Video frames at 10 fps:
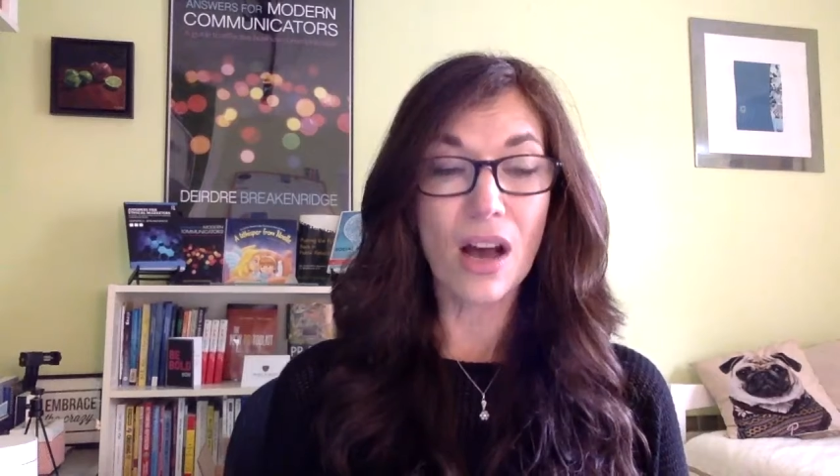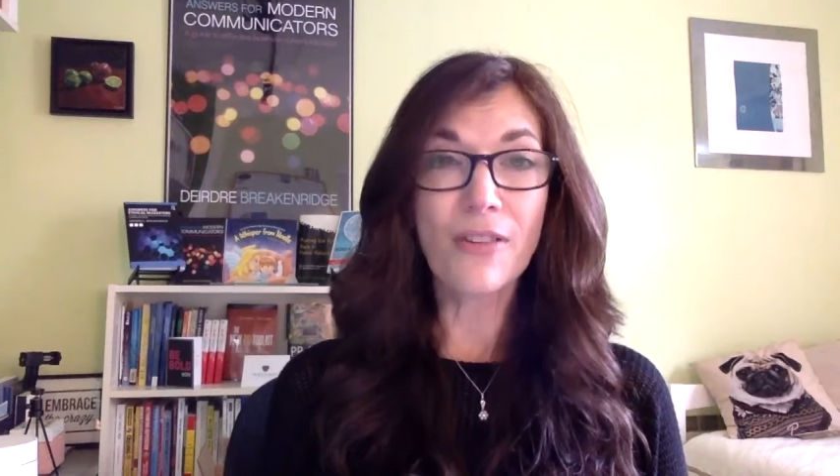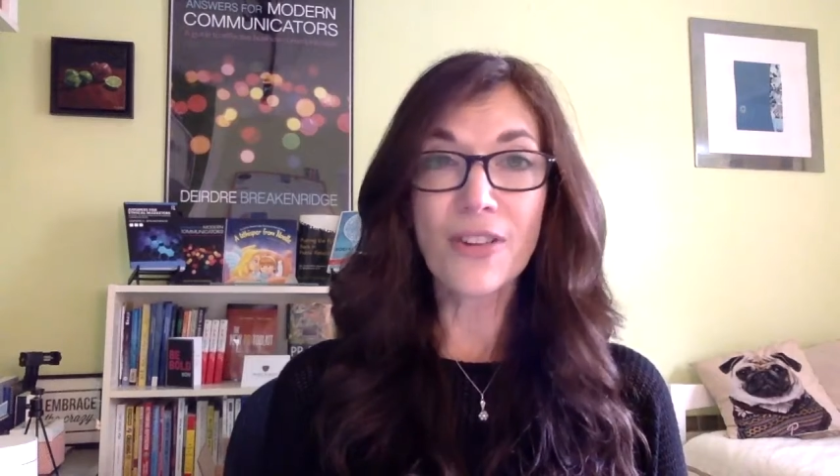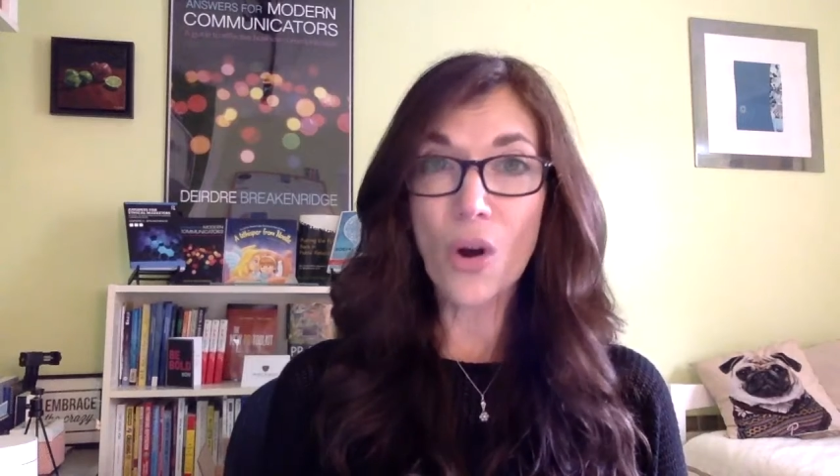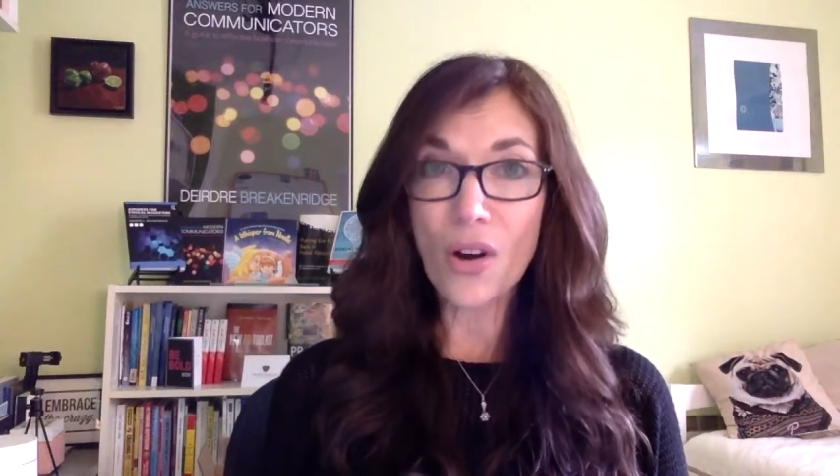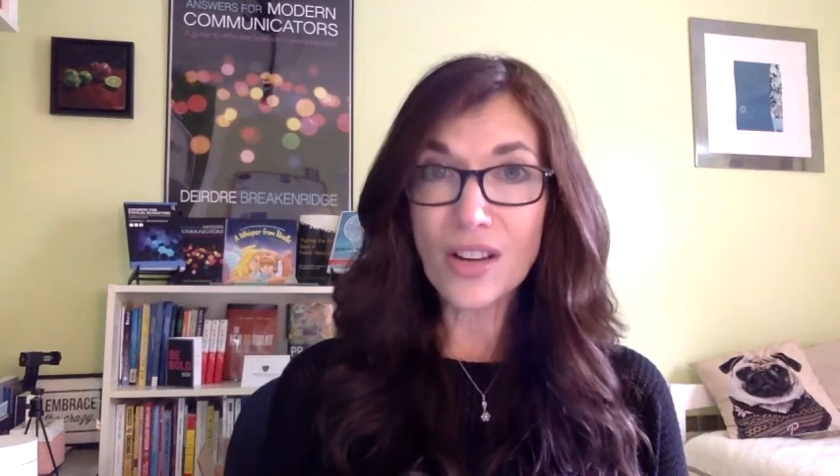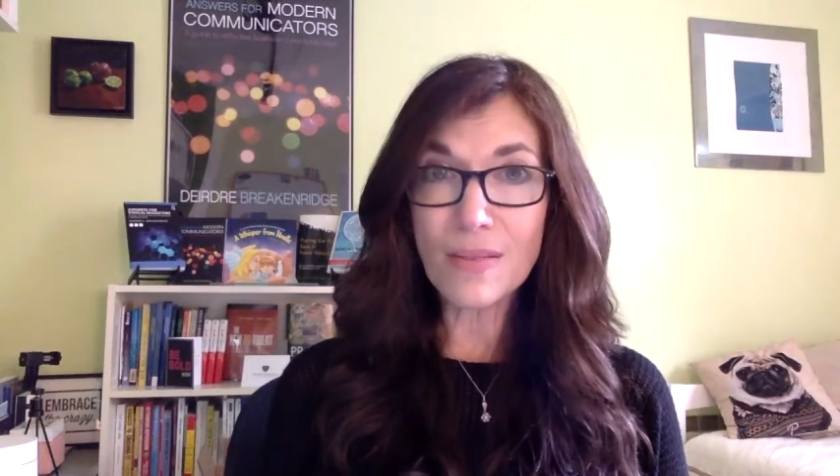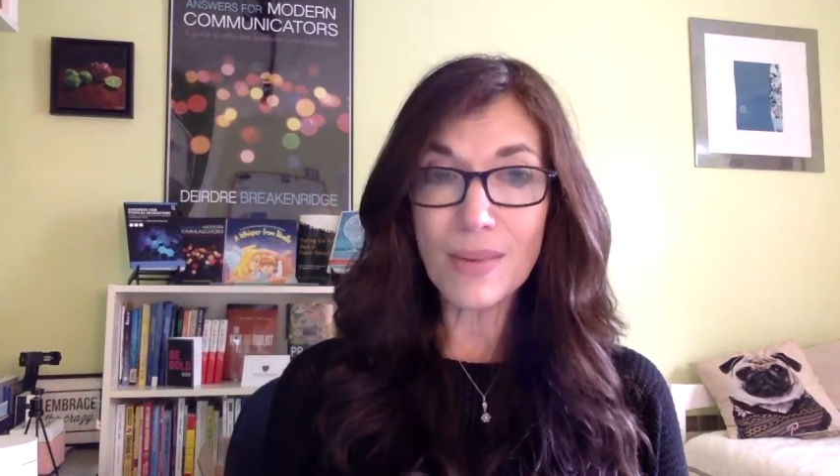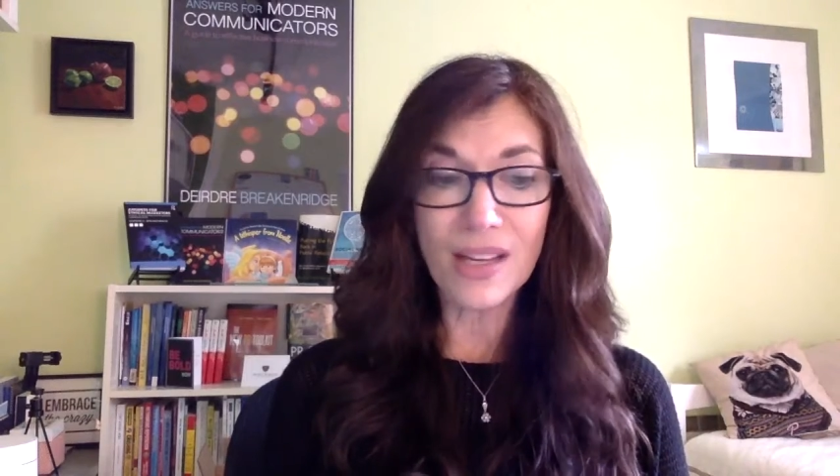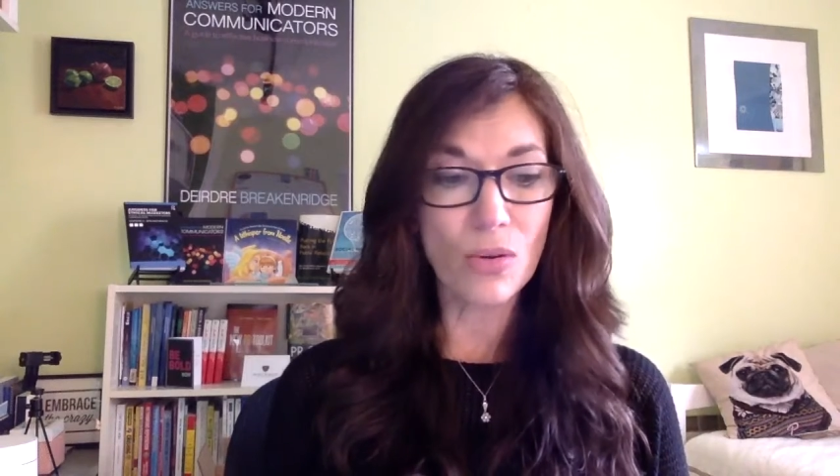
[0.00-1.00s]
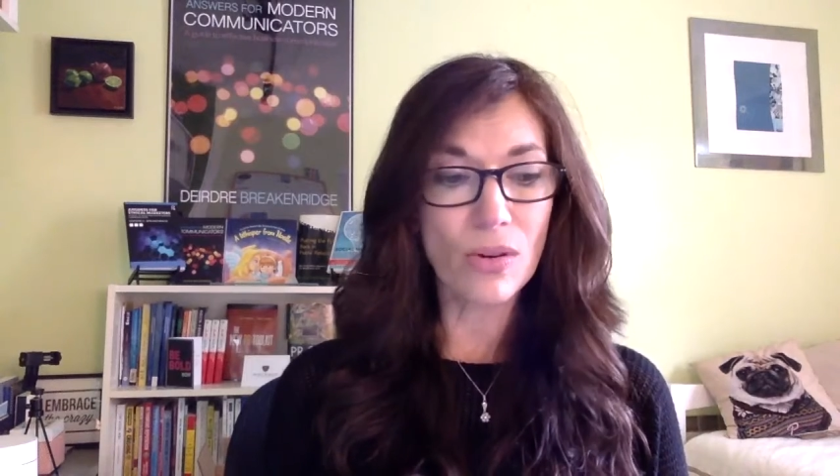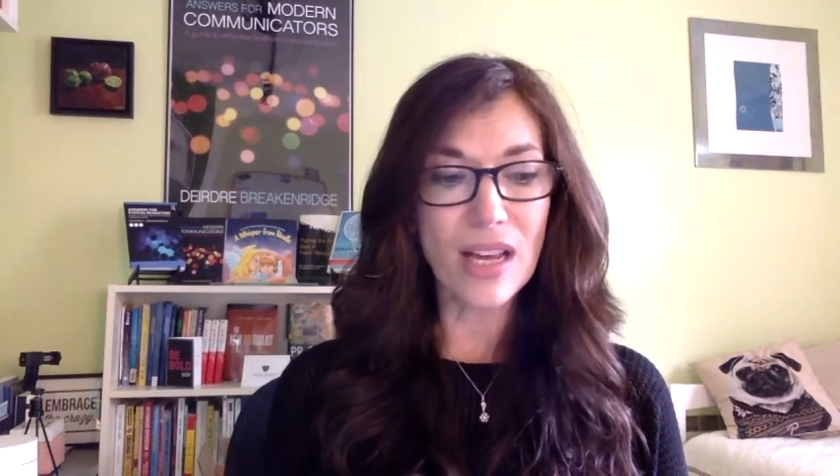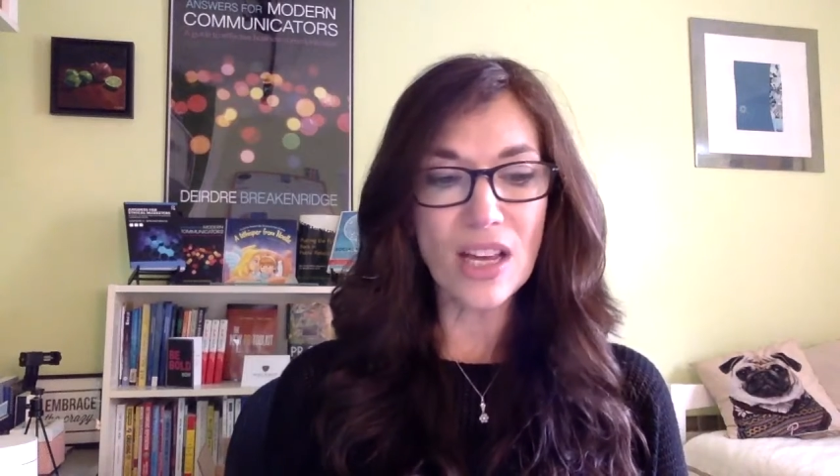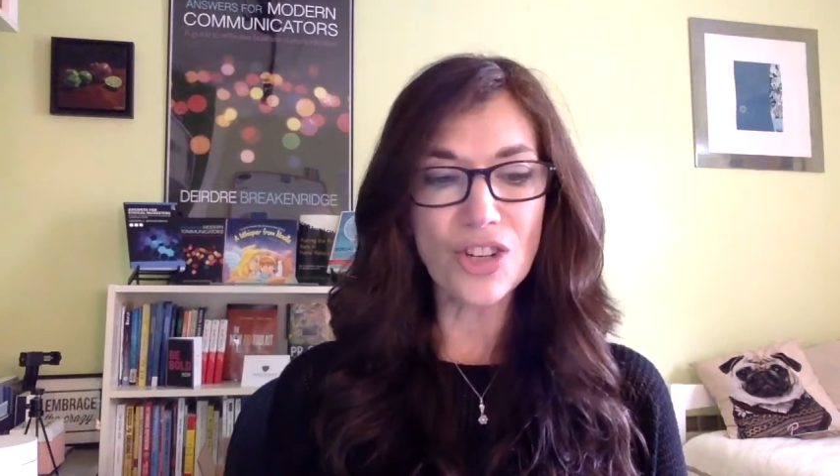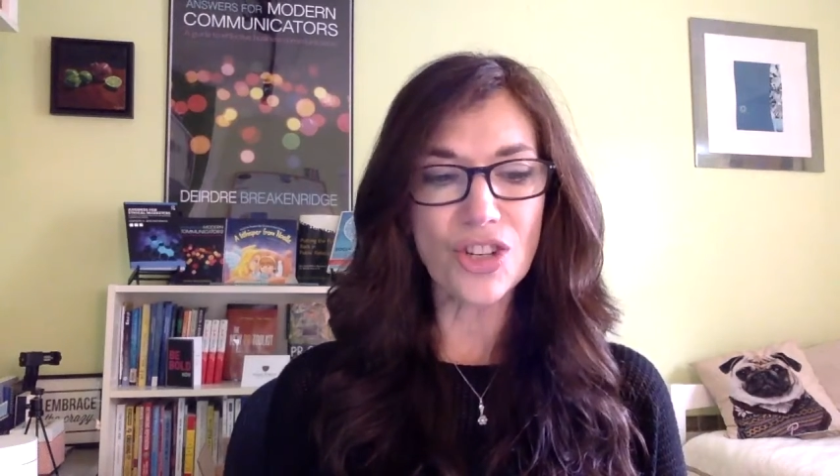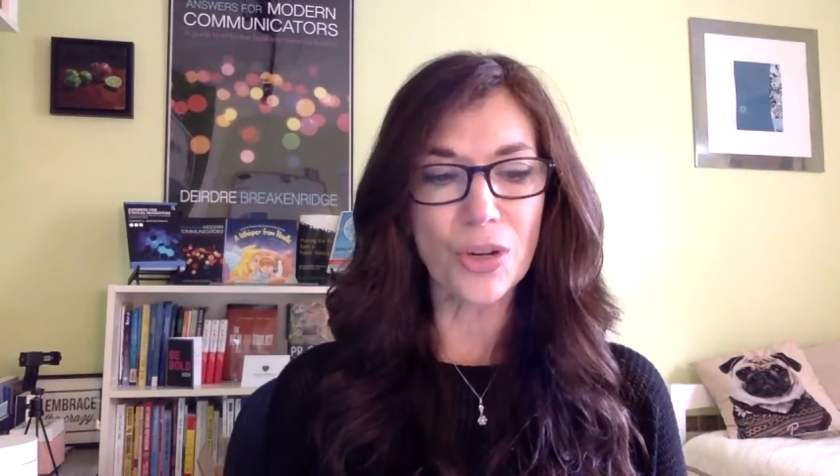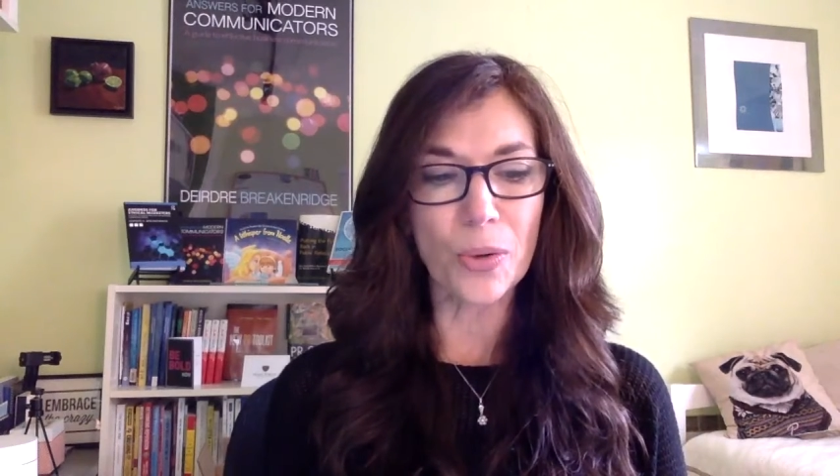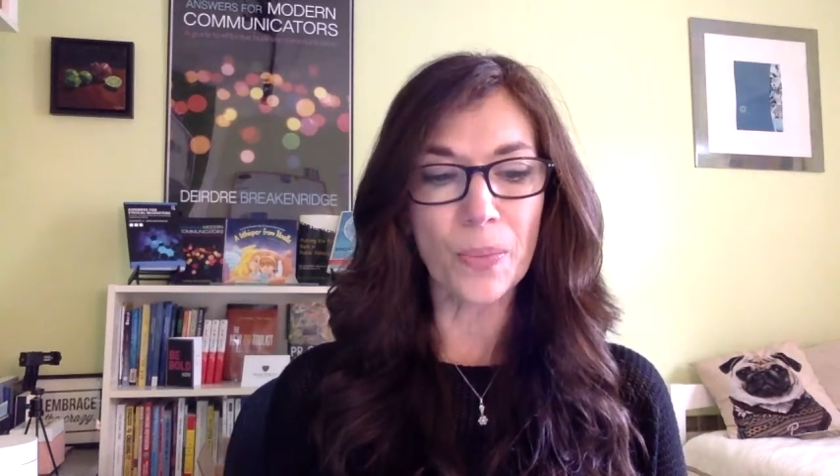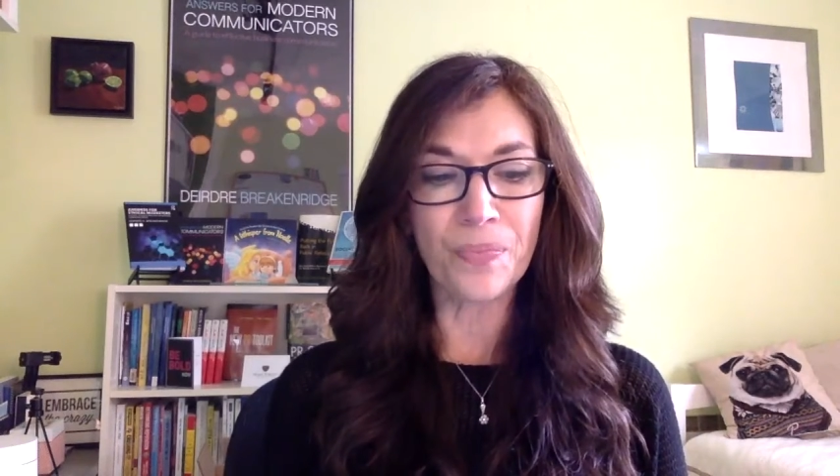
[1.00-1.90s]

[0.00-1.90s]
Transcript: of an argument or an issue?